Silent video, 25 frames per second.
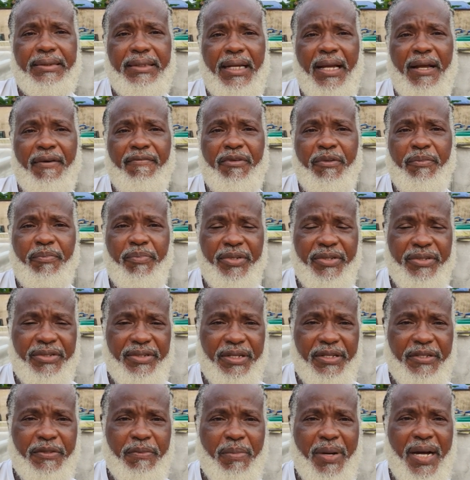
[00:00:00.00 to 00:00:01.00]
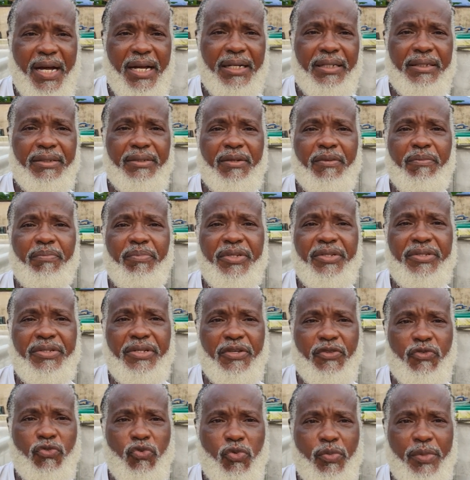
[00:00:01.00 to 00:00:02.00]
every businessman or
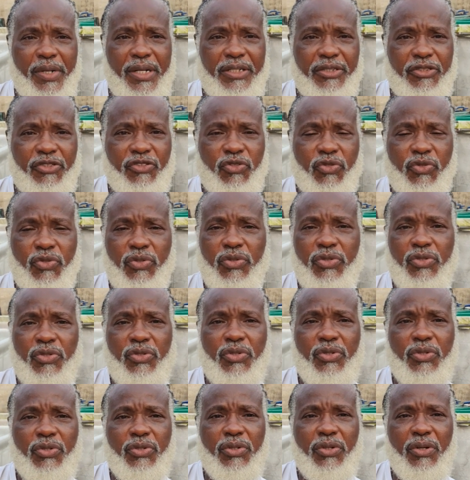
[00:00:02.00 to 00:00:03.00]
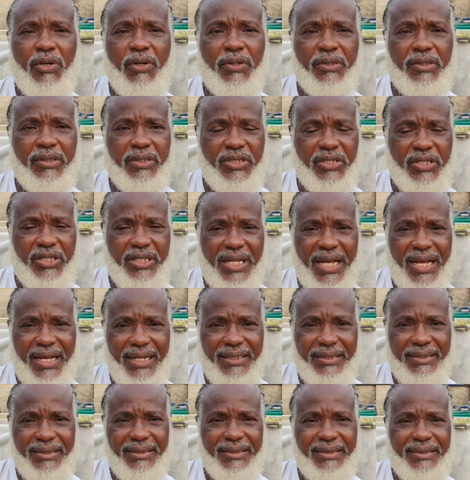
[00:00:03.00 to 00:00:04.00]
businesswoman should
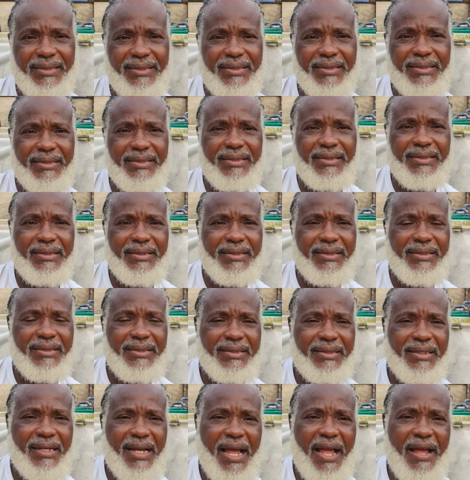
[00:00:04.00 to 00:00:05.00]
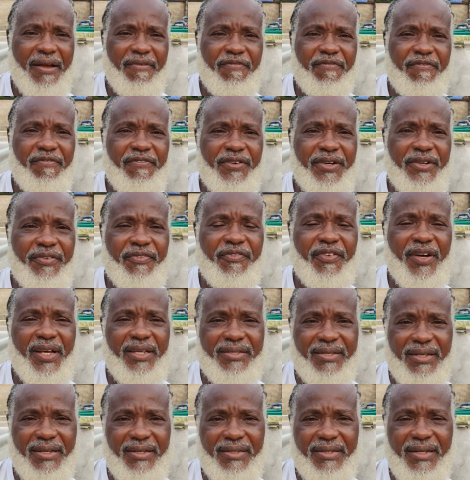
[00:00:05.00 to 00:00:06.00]
understand every
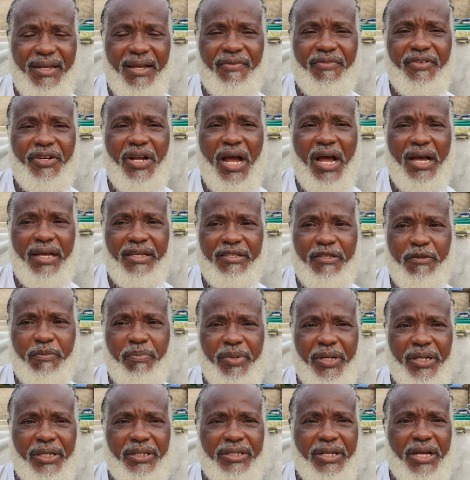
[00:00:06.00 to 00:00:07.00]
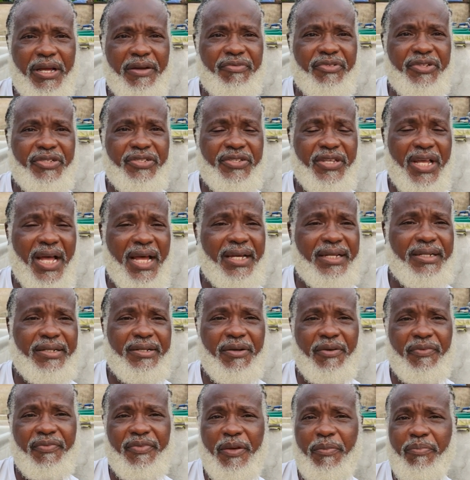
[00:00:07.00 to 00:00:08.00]
facet, every aspect, every side
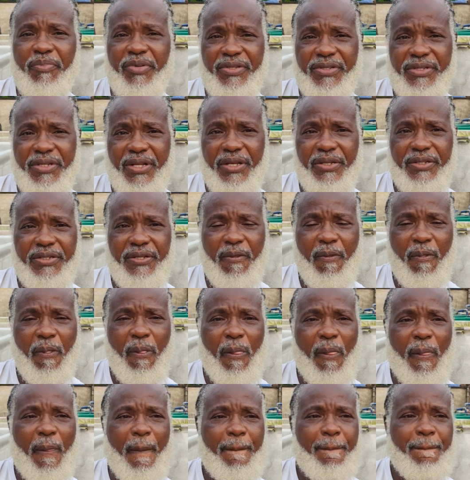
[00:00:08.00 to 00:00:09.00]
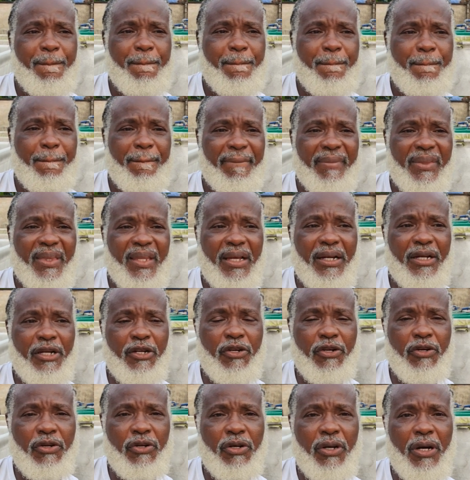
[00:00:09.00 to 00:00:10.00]
of their business.
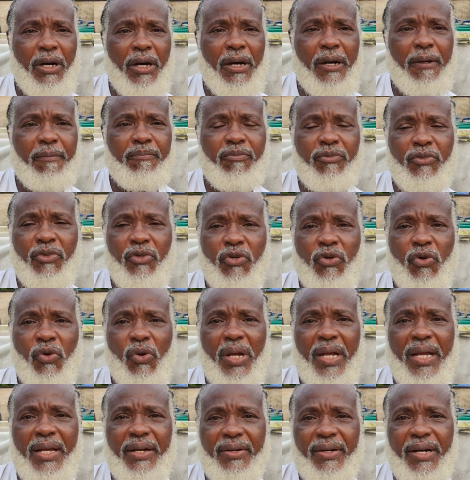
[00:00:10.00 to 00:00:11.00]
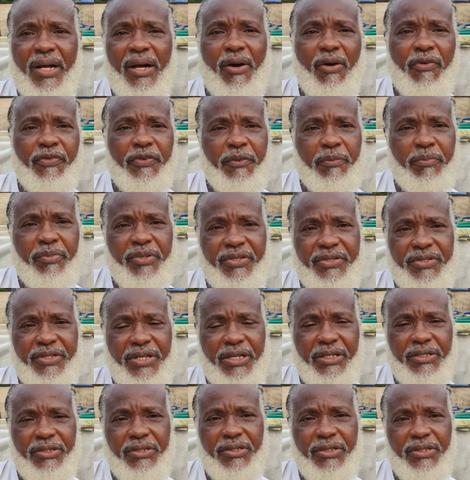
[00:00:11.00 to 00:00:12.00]
No area of your
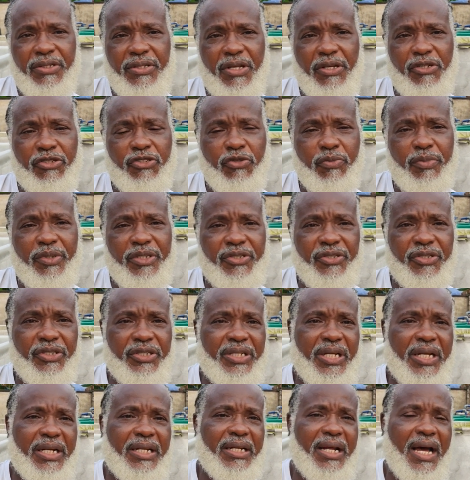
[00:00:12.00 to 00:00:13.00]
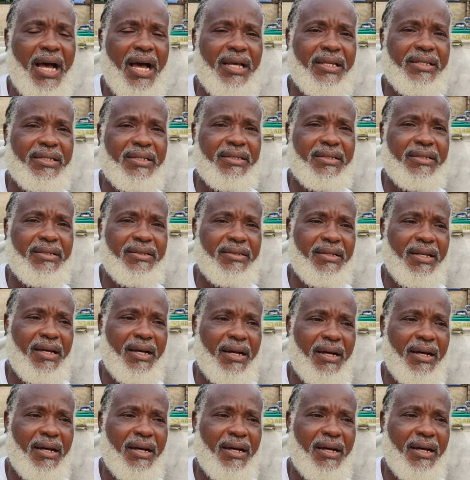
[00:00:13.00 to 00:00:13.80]
business should be treated as